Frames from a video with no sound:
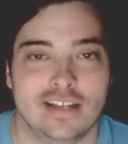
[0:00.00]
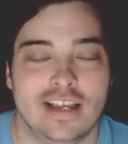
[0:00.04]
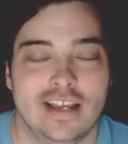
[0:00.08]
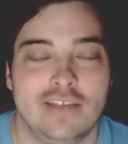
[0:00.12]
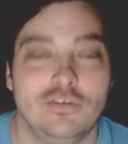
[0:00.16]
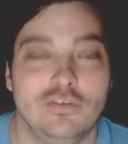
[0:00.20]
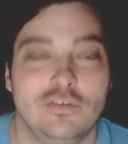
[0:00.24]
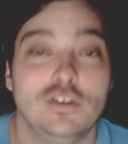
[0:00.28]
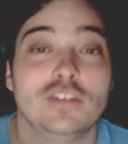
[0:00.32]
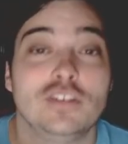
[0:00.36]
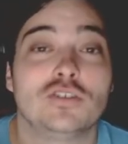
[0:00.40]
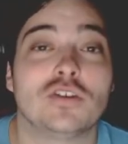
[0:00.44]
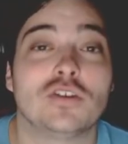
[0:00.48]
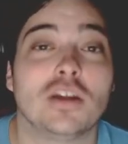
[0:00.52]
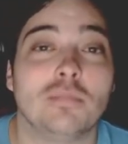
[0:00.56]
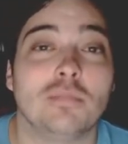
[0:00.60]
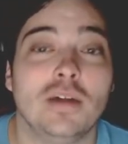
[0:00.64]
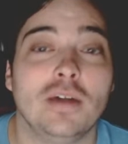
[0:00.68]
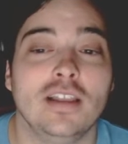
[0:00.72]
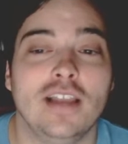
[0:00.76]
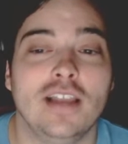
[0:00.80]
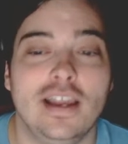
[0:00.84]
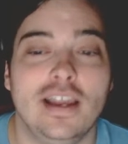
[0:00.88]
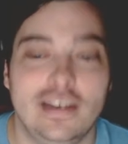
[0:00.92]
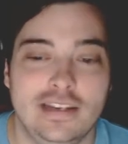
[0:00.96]
If you get struck
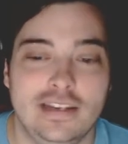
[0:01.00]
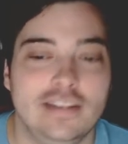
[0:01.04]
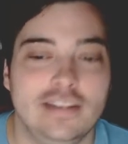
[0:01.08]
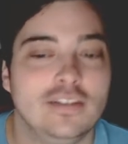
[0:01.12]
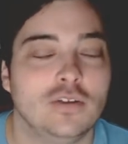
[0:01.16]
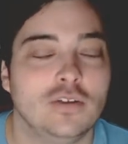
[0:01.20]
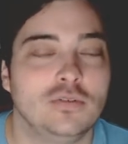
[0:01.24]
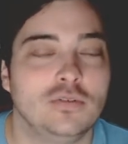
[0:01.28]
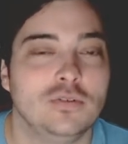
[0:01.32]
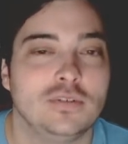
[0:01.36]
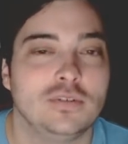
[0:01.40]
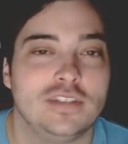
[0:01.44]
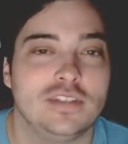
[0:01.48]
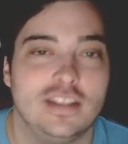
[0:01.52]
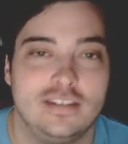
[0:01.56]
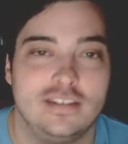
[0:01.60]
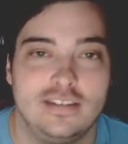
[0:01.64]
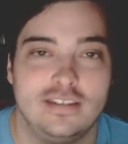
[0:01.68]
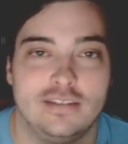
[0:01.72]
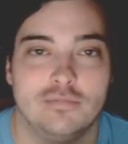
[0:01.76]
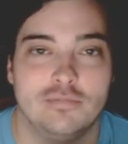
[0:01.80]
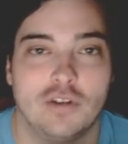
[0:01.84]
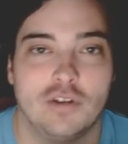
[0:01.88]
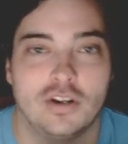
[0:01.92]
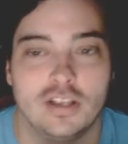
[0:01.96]
by lightning, go do a
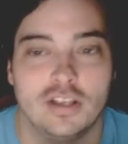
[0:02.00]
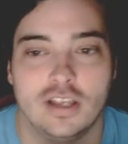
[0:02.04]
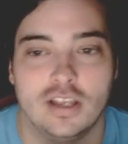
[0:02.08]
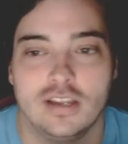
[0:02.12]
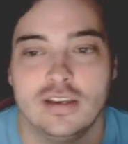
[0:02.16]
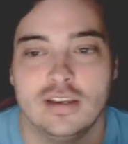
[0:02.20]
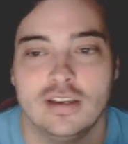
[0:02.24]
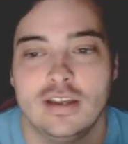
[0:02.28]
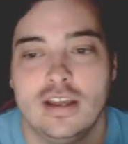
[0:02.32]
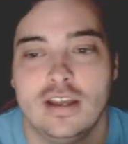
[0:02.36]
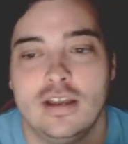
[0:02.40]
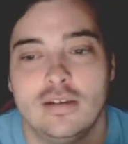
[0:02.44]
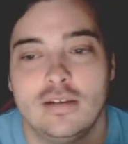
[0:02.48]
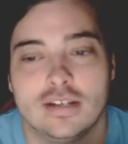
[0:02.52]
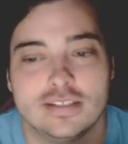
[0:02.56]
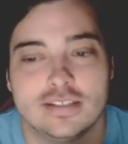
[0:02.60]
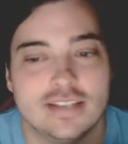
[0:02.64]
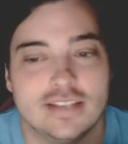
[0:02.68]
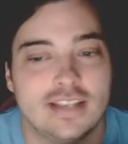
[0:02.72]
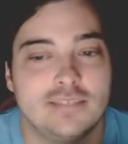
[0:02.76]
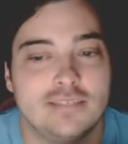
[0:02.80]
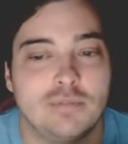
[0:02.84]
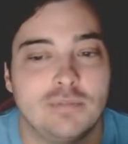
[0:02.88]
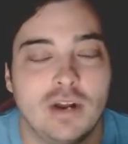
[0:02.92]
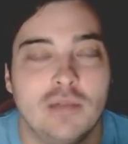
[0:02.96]
10-team parlay because
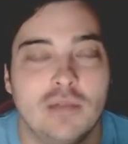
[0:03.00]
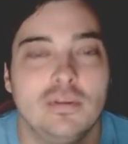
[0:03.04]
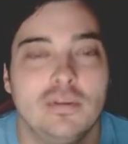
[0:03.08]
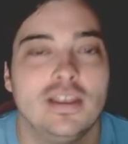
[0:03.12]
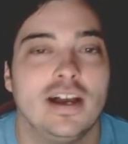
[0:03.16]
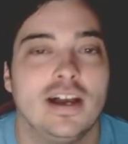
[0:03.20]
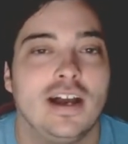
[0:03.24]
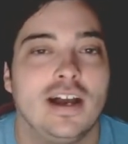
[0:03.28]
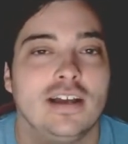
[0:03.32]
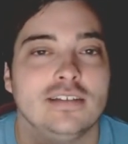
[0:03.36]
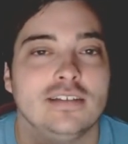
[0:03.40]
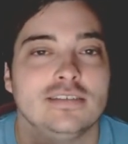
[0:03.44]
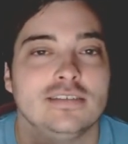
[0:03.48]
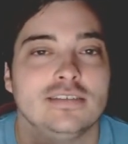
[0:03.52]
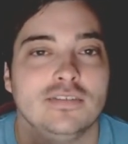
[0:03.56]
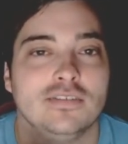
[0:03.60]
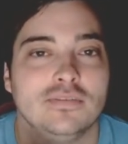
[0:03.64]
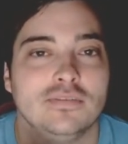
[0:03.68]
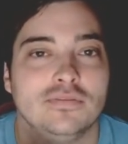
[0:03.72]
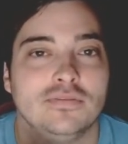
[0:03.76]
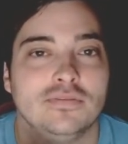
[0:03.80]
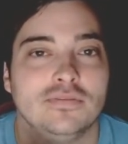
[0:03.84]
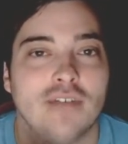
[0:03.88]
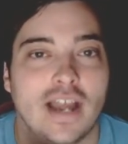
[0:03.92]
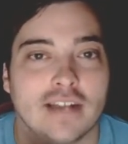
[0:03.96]
that's probably the odds
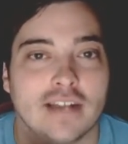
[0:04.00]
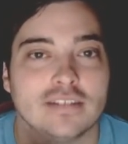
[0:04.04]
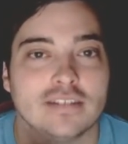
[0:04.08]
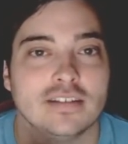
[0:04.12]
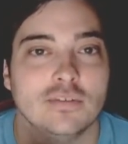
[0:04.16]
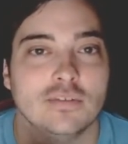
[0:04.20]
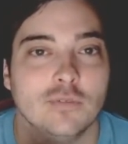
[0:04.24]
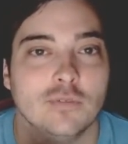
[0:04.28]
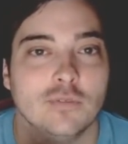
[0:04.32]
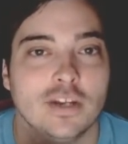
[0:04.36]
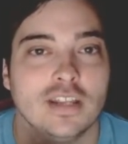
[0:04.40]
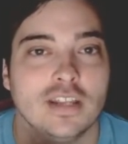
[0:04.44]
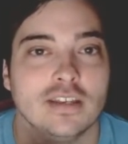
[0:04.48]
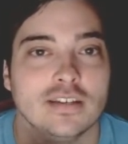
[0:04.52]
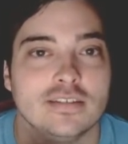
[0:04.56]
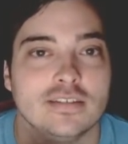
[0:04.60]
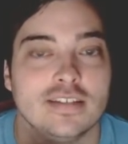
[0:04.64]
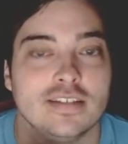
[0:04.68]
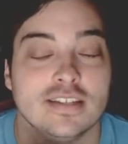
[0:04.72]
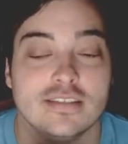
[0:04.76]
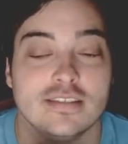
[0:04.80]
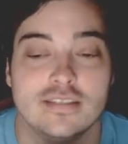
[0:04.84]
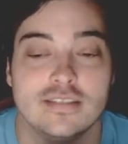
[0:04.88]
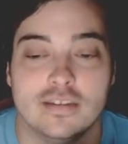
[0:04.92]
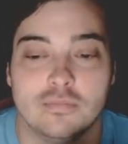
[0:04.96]
of actually winning a
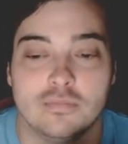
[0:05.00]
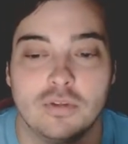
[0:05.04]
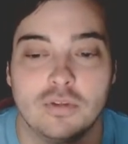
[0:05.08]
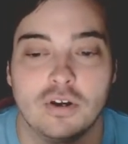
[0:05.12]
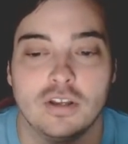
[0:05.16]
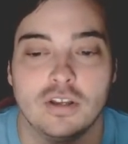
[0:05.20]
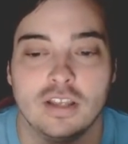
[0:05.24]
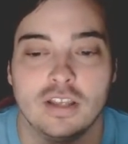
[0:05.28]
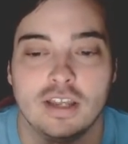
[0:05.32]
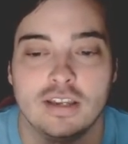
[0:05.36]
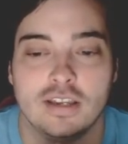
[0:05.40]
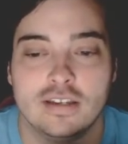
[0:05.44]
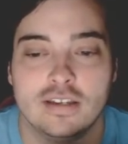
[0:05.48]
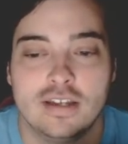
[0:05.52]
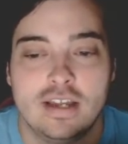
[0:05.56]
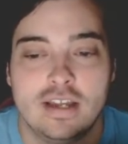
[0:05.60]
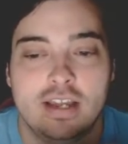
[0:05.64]
10-team parlay.